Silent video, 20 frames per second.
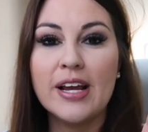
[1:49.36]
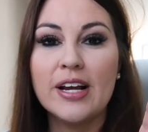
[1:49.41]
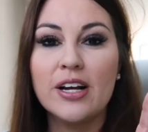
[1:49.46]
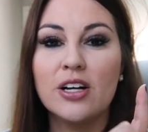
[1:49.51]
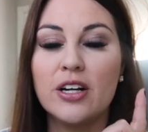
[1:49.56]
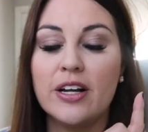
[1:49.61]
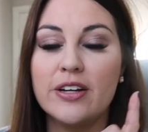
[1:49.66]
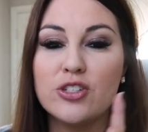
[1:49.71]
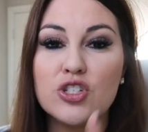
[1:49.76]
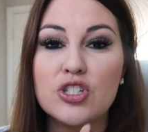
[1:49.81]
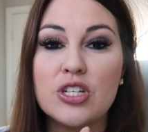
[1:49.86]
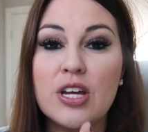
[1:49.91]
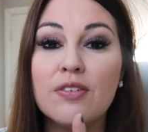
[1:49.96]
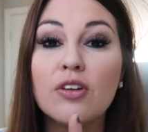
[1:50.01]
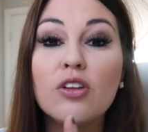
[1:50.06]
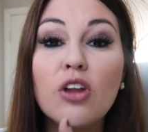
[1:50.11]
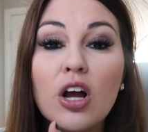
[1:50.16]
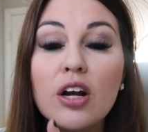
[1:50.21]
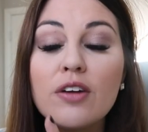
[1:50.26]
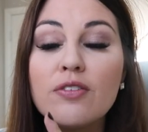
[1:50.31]
here and I just have a
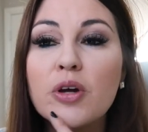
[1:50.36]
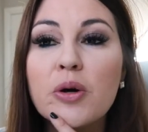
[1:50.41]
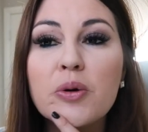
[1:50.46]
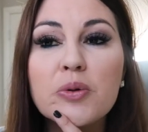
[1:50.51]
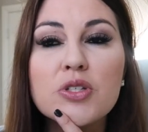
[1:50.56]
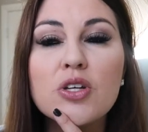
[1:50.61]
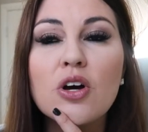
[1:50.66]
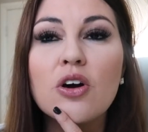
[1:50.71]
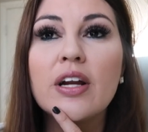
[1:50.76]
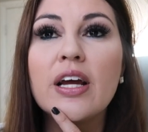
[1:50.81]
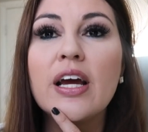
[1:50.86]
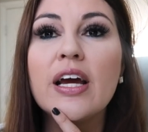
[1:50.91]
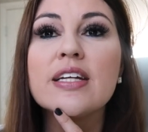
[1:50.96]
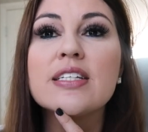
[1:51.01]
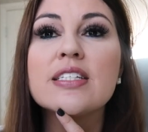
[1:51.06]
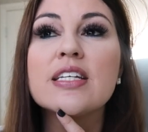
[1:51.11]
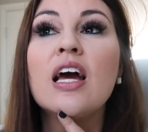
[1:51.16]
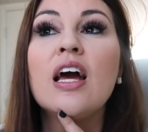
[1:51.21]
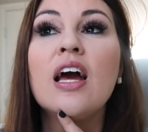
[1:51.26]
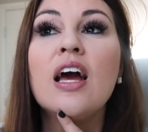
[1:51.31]
lot of notes on
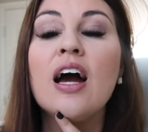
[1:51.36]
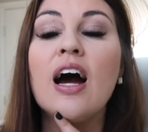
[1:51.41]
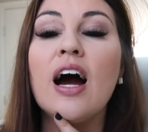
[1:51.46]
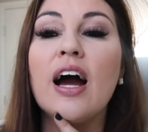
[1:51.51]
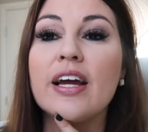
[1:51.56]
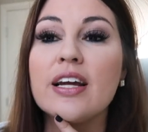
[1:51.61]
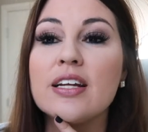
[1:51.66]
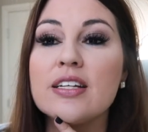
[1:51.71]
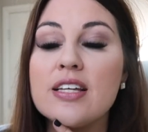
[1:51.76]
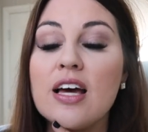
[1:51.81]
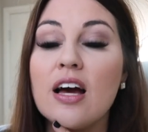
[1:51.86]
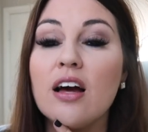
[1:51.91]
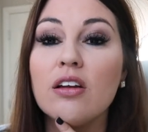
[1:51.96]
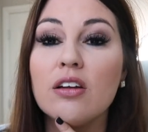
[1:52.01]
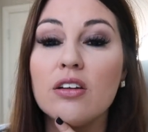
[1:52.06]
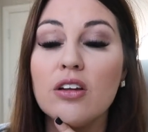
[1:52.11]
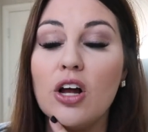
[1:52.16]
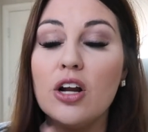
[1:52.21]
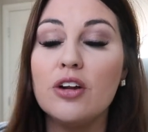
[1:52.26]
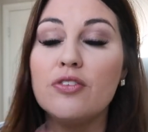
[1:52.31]
it. I can tell
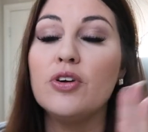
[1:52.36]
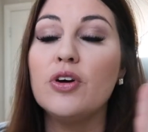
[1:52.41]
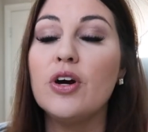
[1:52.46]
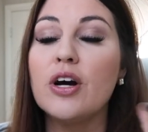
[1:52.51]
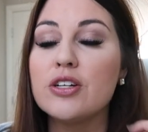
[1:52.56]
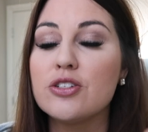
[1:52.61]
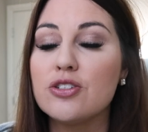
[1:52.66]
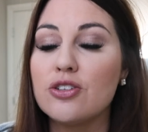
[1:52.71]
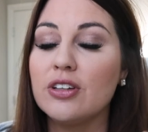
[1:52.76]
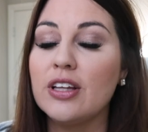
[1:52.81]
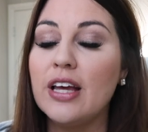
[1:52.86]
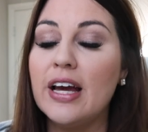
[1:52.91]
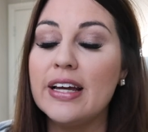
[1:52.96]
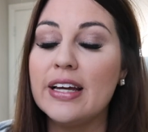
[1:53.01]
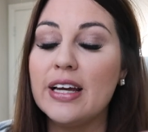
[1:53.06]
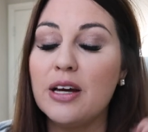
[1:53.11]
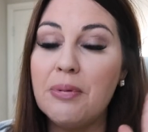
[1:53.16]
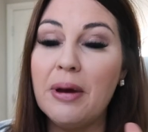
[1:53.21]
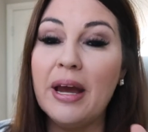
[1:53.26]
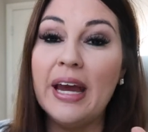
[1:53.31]
a lot of you guys are
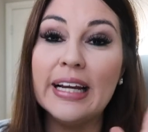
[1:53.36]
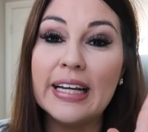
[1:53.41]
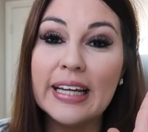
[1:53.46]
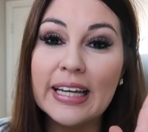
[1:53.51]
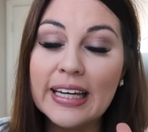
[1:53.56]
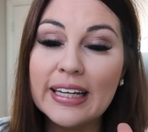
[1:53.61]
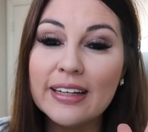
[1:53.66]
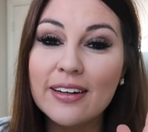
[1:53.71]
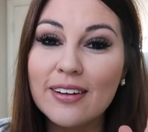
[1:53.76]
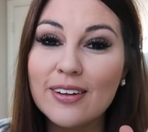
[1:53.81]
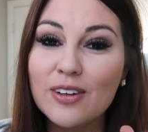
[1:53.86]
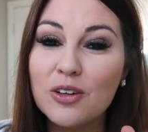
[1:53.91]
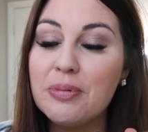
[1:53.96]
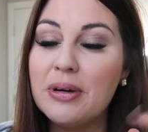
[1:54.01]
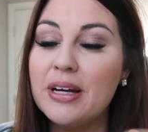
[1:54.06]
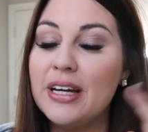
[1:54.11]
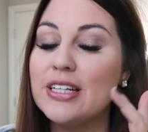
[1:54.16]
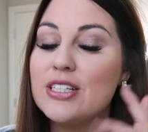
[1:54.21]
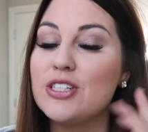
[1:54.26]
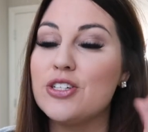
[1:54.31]
like panicking a little
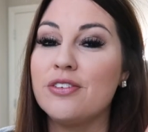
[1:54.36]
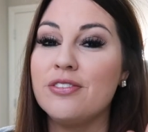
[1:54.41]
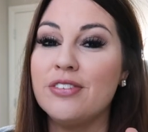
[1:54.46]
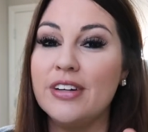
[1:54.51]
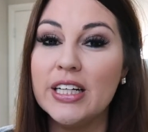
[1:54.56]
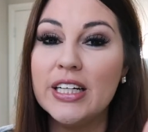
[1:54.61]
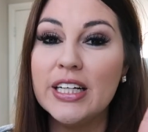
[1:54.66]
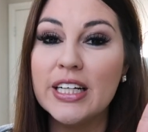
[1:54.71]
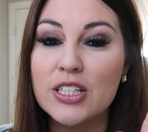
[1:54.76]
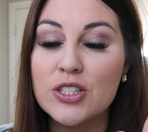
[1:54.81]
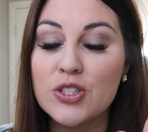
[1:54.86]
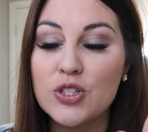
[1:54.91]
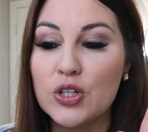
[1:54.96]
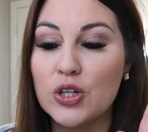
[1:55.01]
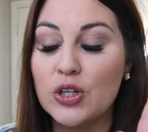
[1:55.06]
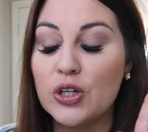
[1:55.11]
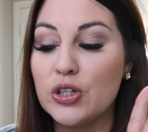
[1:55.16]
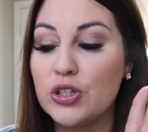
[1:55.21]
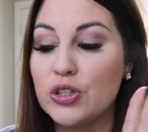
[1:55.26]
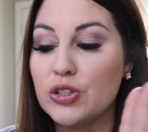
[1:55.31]
bit or very
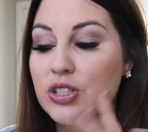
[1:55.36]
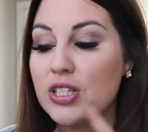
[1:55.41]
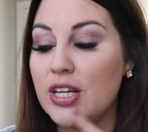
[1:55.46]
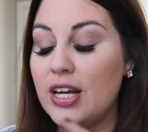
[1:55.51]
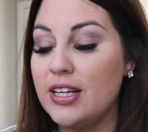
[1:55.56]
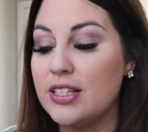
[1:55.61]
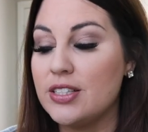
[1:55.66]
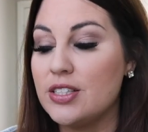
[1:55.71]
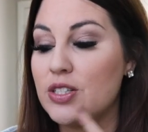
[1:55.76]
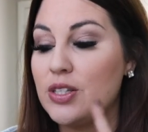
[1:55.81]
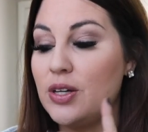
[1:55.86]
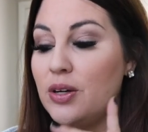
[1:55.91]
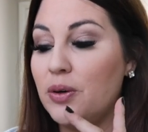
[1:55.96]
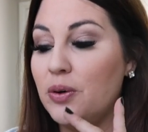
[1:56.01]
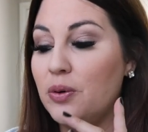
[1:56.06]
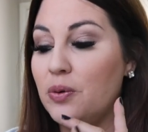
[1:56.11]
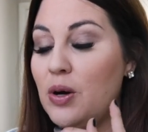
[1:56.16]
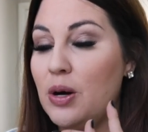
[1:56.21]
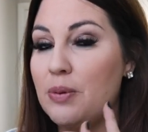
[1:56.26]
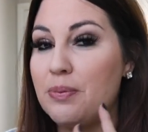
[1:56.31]
concerned. And
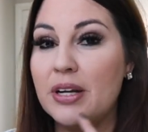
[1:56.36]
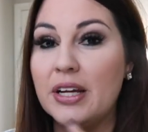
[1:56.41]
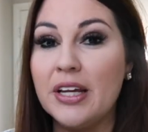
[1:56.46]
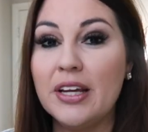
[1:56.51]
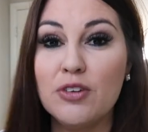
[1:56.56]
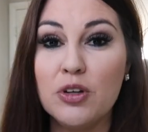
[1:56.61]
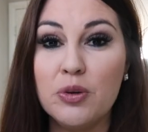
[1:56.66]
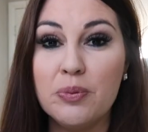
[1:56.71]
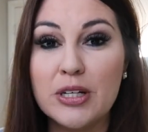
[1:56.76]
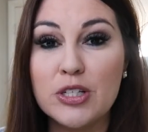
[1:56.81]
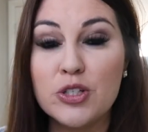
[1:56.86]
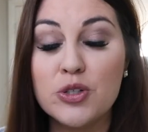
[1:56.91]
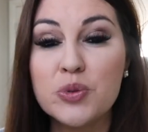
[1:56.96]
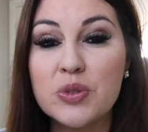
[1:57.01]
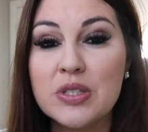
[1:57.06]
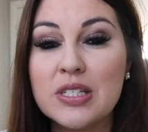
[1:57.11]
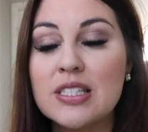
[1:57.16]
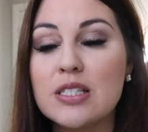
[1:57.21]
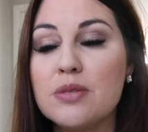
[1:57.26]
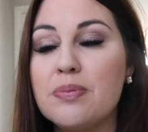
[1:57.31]
so I'm going to give you my two
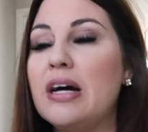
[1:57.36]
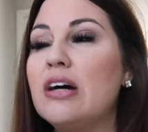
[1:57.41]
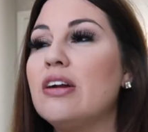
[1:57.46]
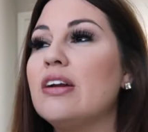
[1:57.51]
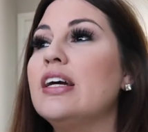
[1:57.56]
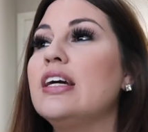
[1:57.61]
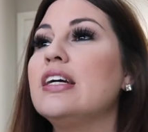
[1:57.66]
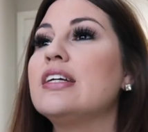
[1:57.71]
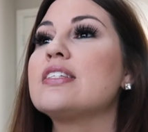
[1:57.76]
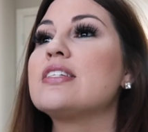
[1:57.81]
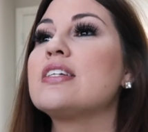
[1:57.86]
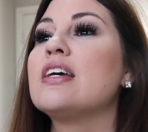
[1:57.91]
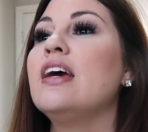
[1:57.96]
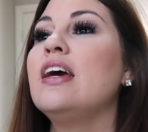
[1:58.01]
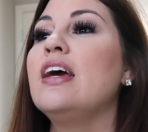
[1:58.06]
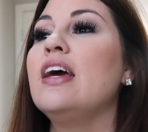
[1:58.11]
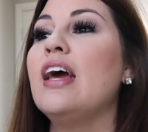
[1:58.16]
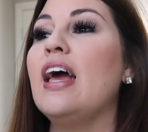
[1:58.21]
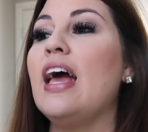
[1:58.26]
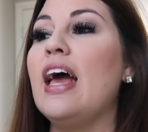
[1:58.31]
cents about it
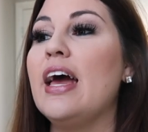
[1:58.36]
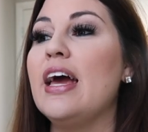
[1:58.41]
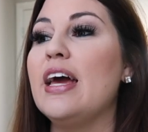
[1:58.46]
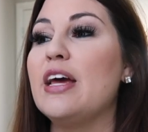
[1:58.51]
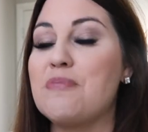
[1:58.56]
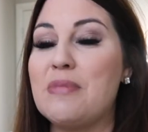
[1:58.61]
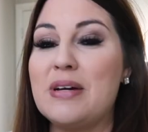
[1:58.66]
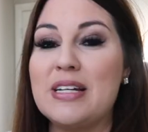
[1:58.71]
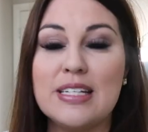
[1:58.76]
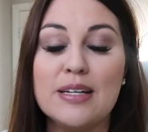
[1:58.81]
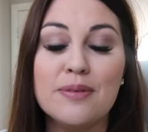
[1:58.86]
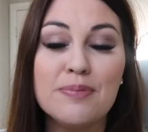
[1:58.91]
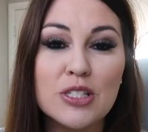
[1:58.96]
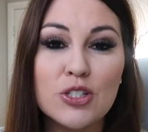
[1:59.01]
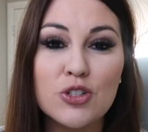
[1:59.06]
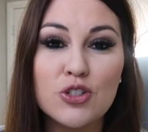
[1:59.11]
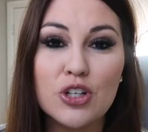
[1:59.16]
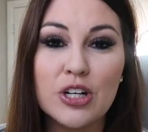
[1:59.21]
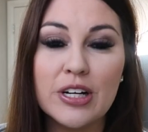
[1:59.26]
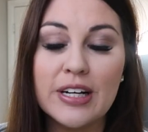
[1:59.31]
and my tips
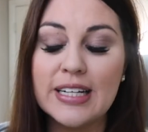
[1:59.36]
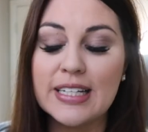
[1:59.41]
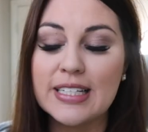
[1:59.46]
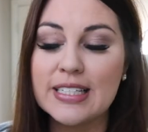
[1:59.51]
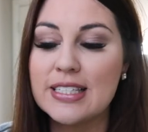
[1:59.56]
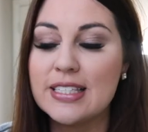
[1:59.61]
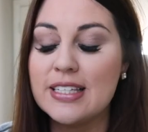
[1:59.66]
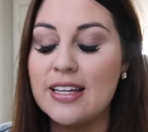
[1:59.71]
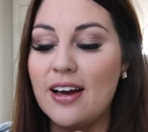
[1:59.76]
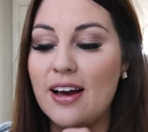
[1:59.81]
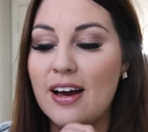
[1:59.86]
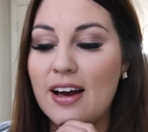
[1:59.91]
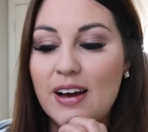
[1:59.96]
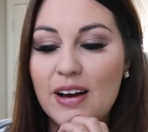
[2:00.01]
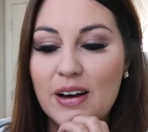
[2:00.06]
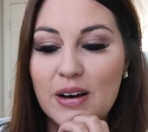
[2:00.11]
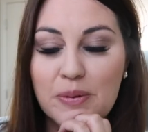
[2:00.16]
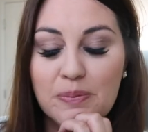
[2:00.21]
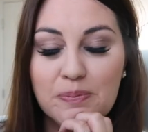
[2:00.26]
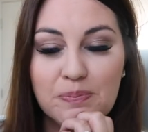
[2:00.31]
and tricks.
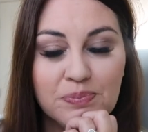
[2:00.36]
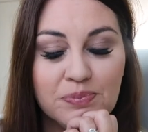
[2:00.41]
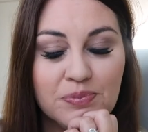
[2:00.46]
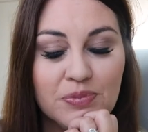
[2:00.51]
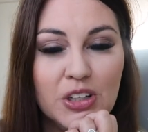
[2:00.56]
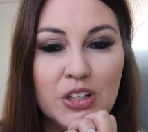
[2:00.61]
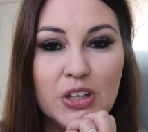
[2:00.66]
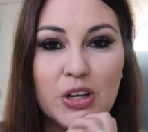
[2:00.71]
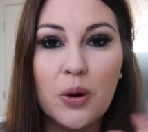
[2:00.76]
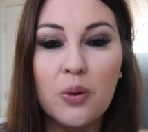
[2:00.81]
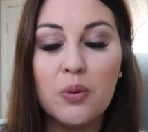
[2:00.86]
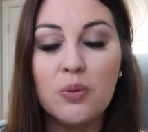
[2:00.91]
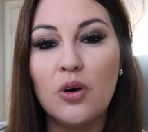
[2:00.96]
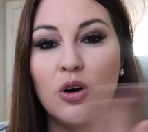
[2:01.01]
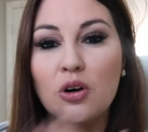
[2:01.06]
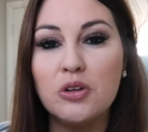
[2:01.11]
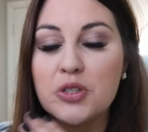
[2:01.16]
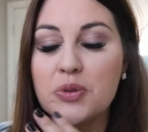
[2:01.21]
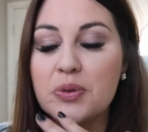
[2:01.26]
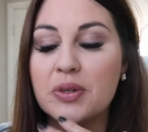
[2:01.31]
Um, you know,
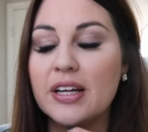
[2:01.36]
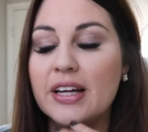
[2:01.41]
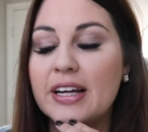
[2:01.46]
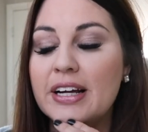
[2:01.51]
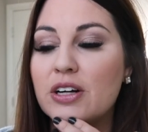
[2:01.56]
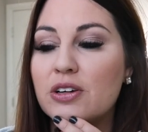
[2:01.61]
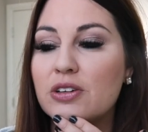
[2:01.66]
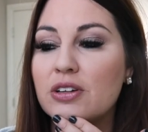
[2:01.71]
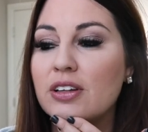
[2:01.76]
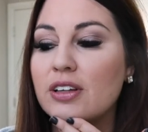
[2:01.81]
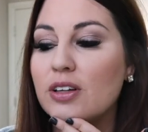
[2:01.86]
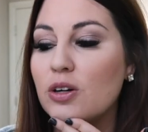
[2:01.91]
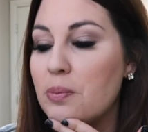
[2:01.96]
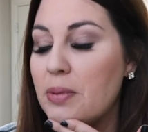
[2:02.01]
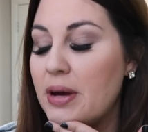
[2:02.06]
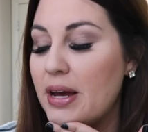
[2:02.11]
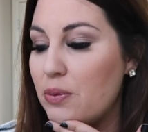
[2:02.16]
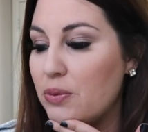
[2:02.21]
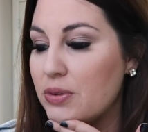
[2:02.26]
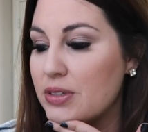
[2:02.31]
I'll do it here in a little
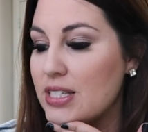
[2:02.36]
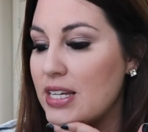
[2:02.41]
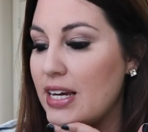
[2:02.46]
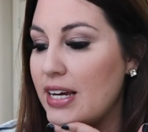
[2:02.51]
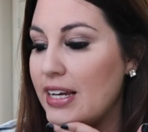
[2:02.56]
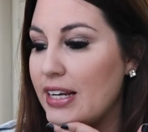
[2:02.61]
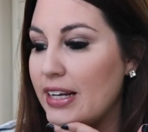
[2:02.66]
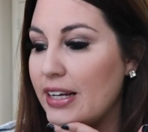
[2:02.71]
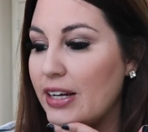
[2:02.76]
bit once I get